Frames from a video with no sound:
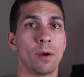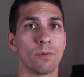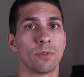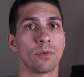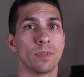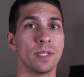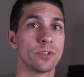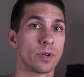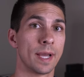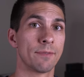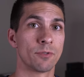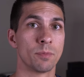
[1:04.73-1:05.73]
However, these are
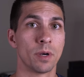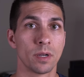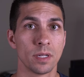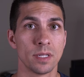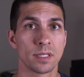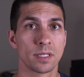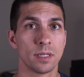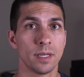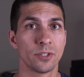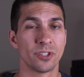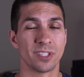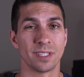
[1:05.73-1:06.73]
aftermarket
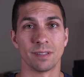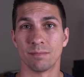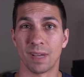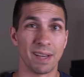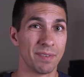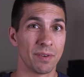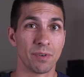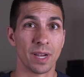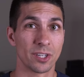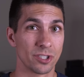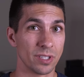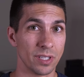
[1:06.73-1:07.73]
installations and I've never
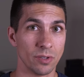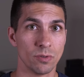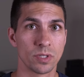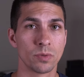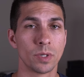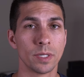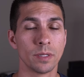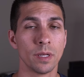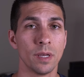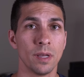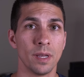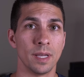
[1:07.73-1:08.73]
actually used one.
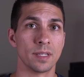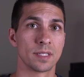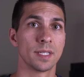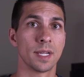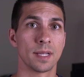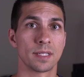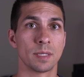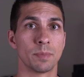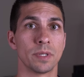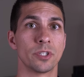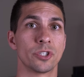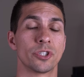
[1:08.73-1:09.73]
Instead, I
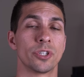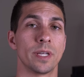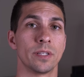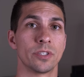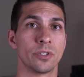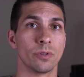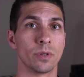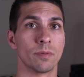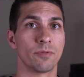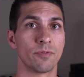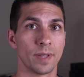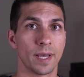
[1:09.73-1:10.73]
simply just changed to a
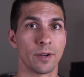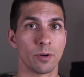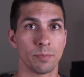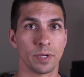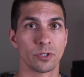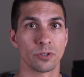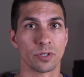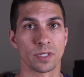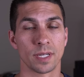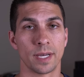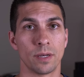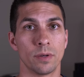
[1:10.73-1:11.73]
flatter picture
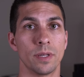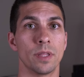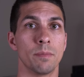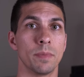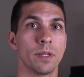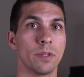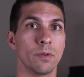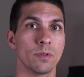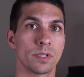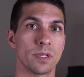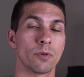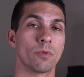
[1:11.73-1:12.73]
style in the
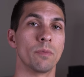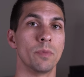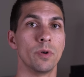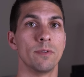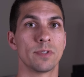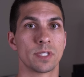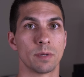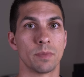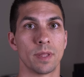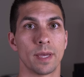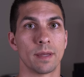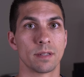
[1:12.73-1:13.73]
menus that removes some of
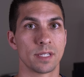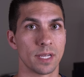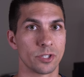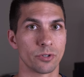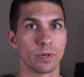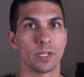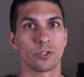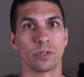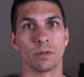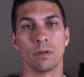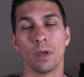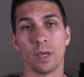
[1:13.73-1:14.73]
that
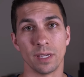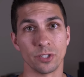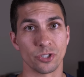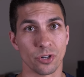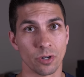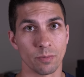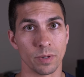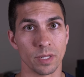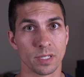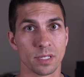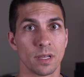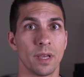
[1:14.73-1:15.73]
saturation and
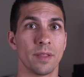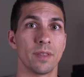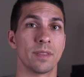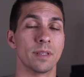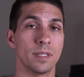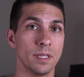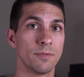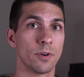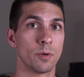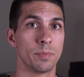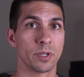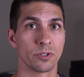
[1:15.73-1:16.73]
sharpness that the
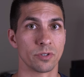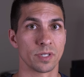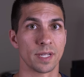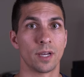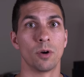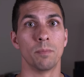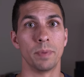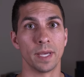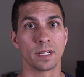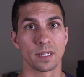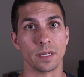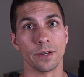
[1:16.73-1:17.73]
default picture style
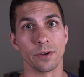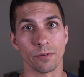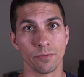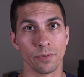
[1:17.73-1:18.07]
bakes into your